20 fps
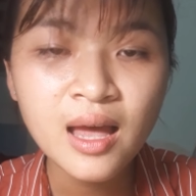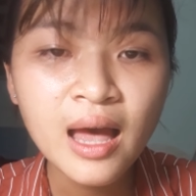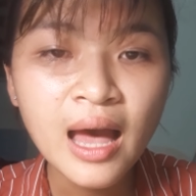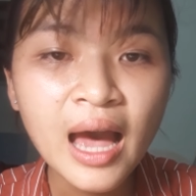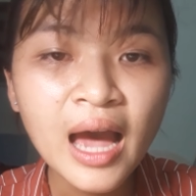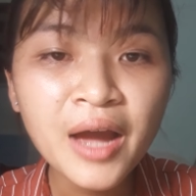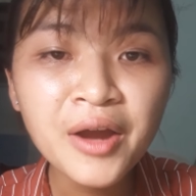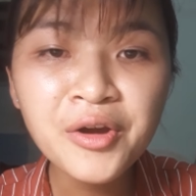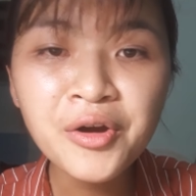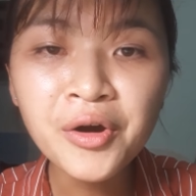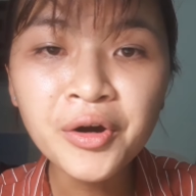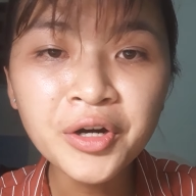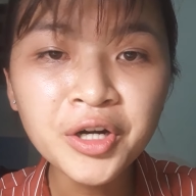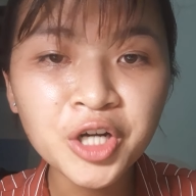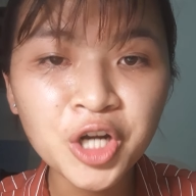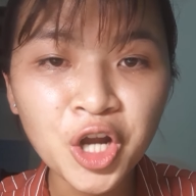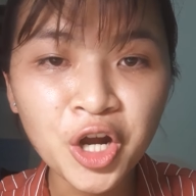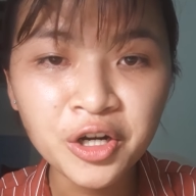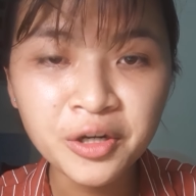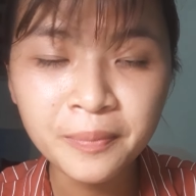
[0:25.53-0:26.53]
I heard
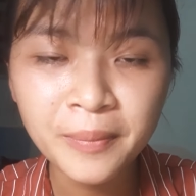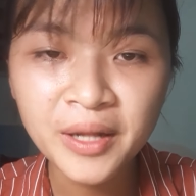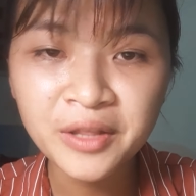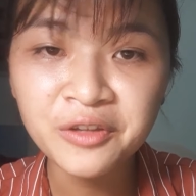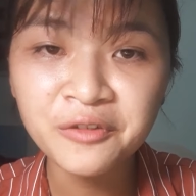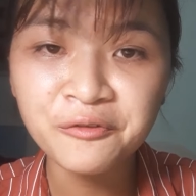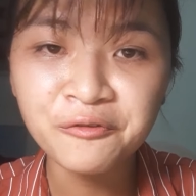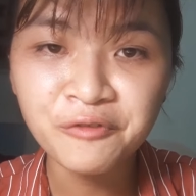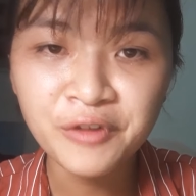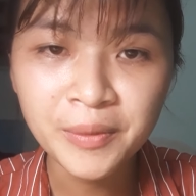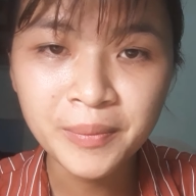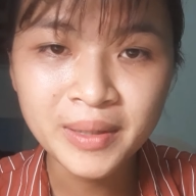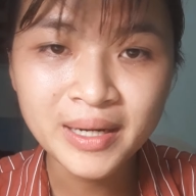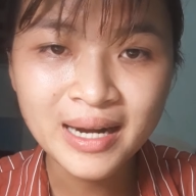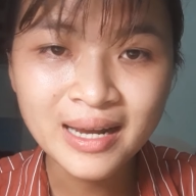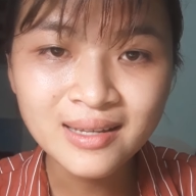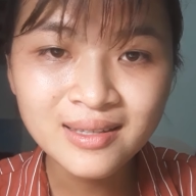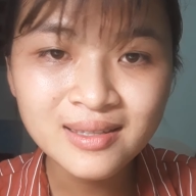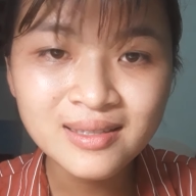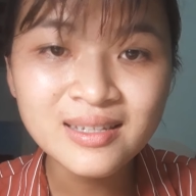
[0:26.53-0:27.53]
a lot about the
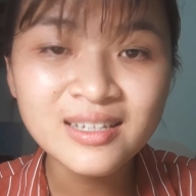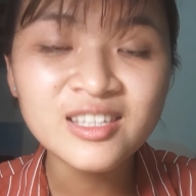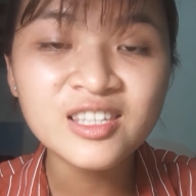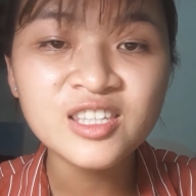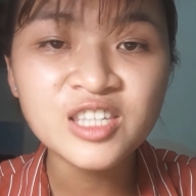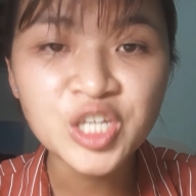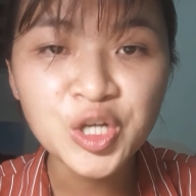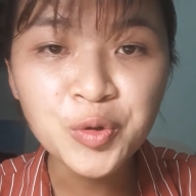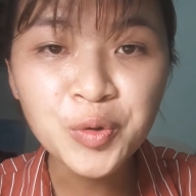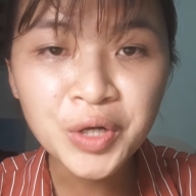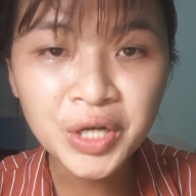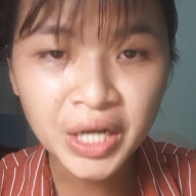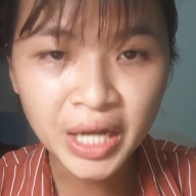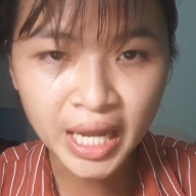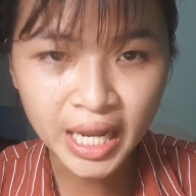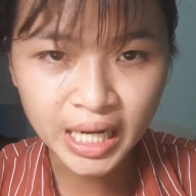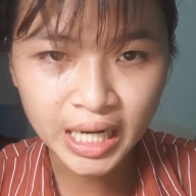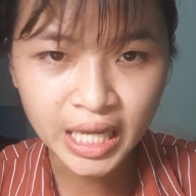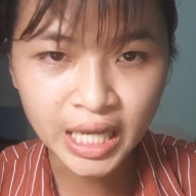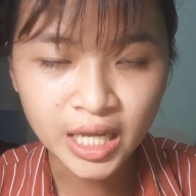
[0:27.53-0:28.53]
Fibonacci sequence
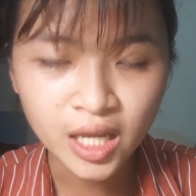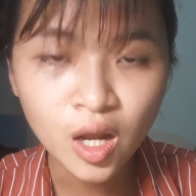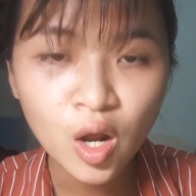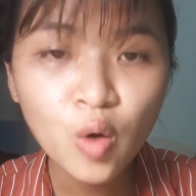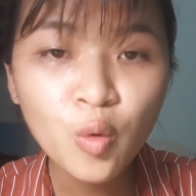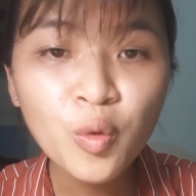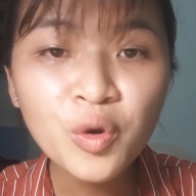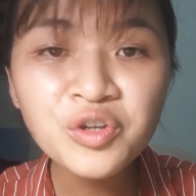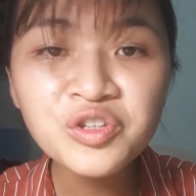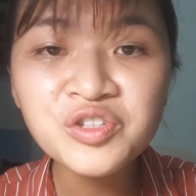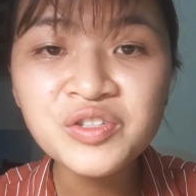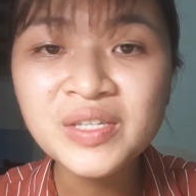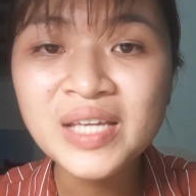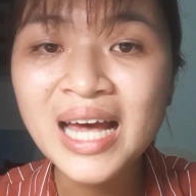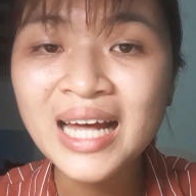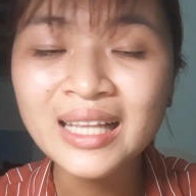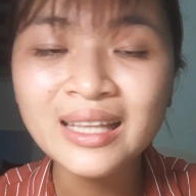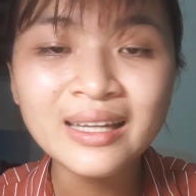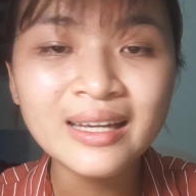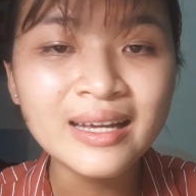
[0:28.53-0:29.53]
lately. What
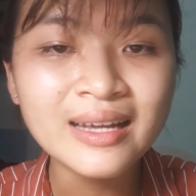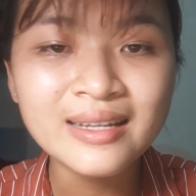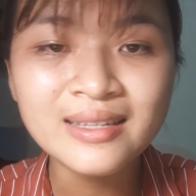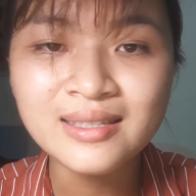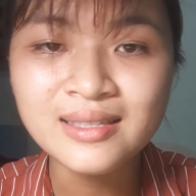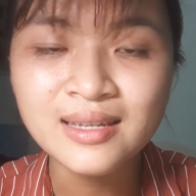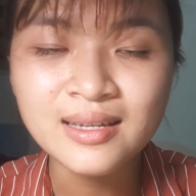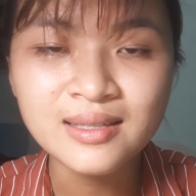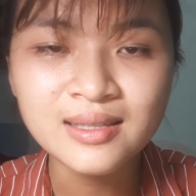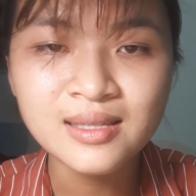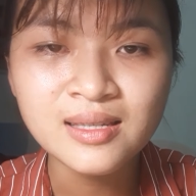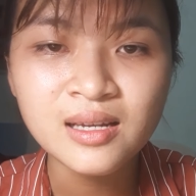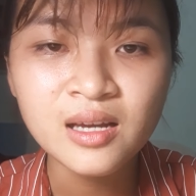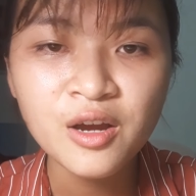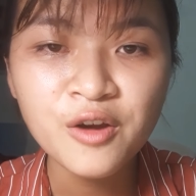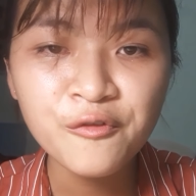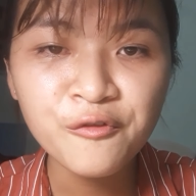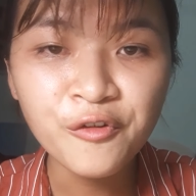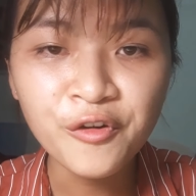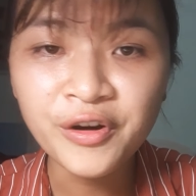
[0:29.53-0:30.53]
exactly is this?
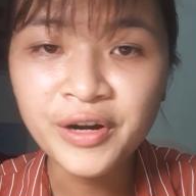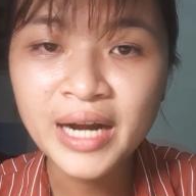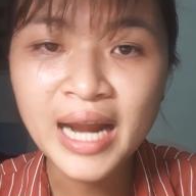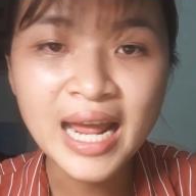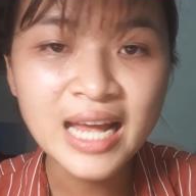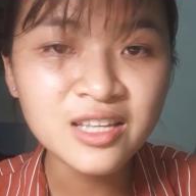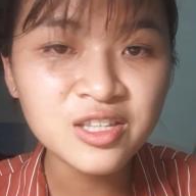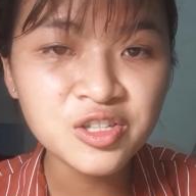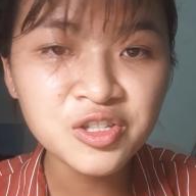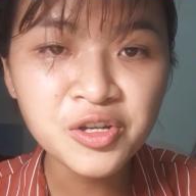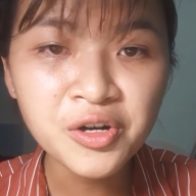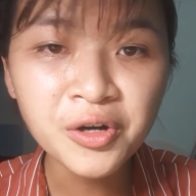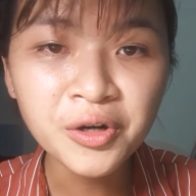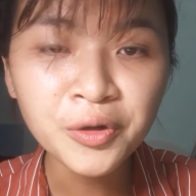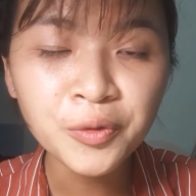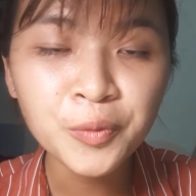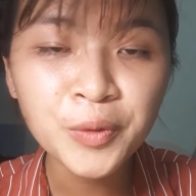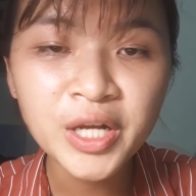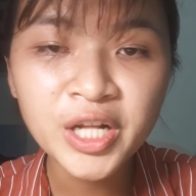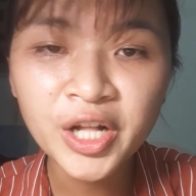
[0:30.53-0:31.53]
For an answer,
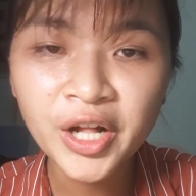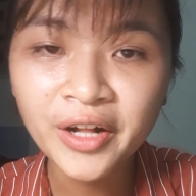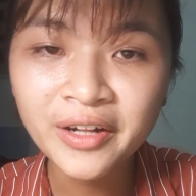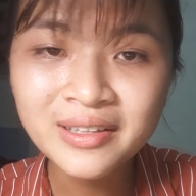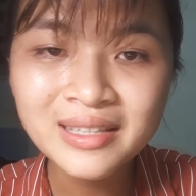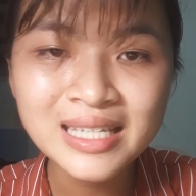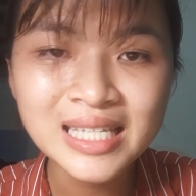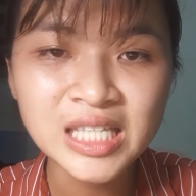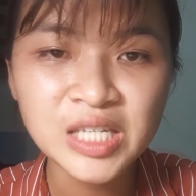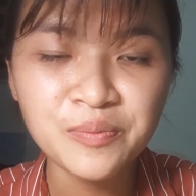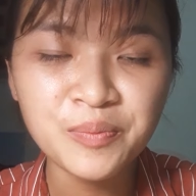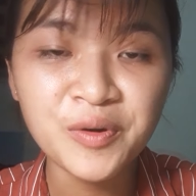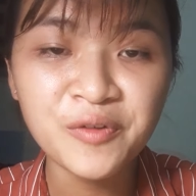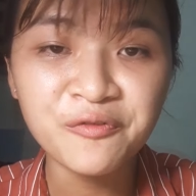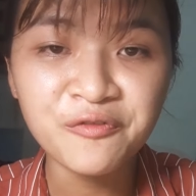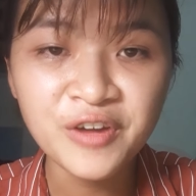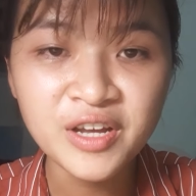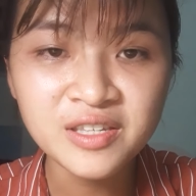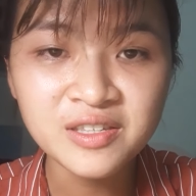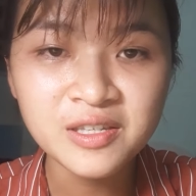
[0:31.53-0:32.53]
we called it the
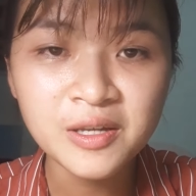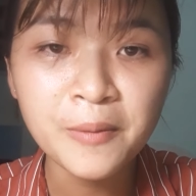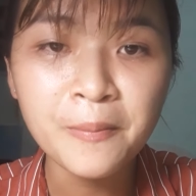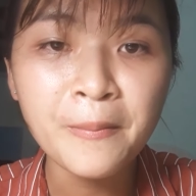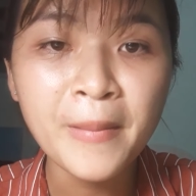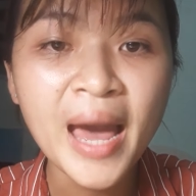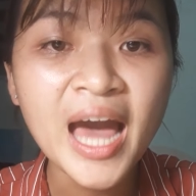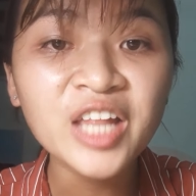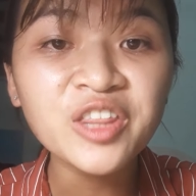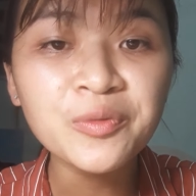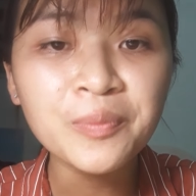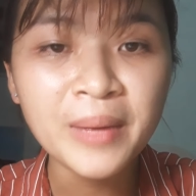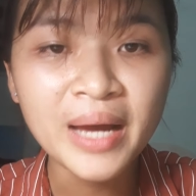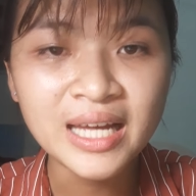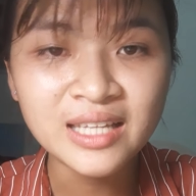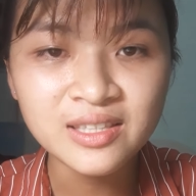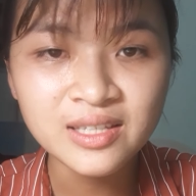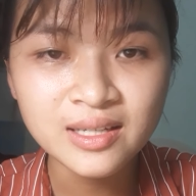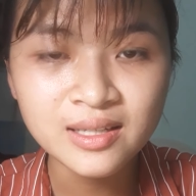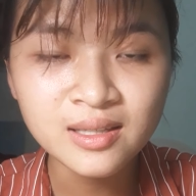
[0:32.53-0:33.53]
Professor of
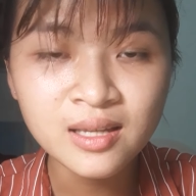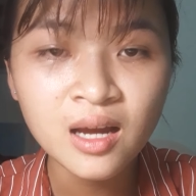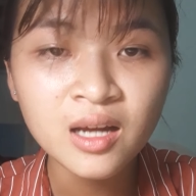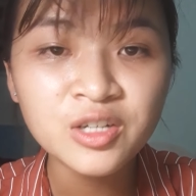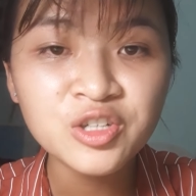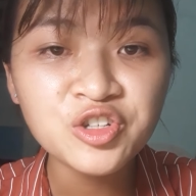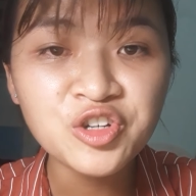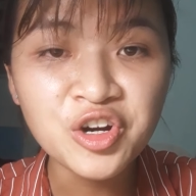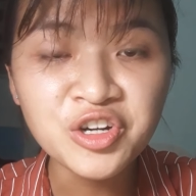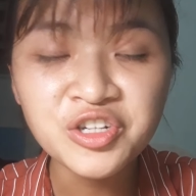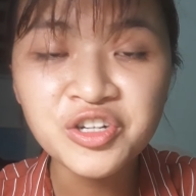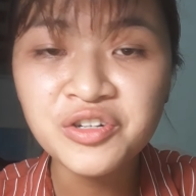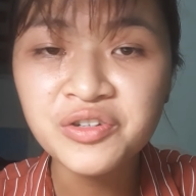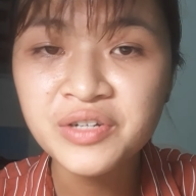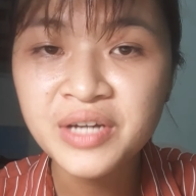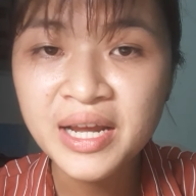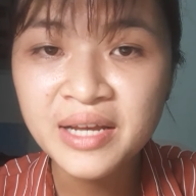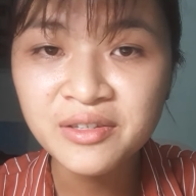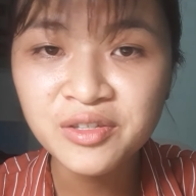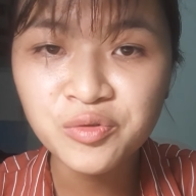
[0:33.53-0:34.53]
Mathematics, Dr.
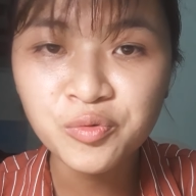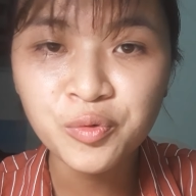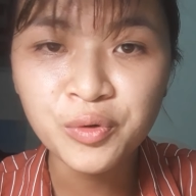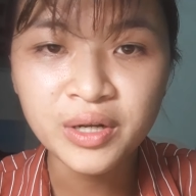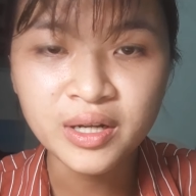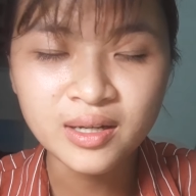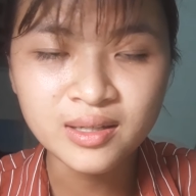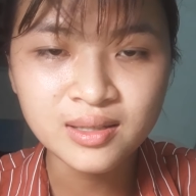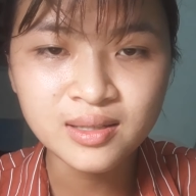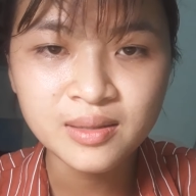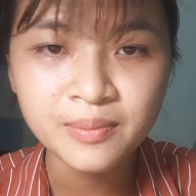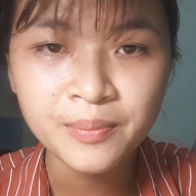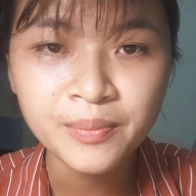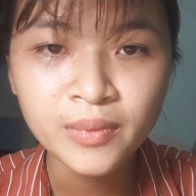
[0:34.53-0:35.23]
James Griggs.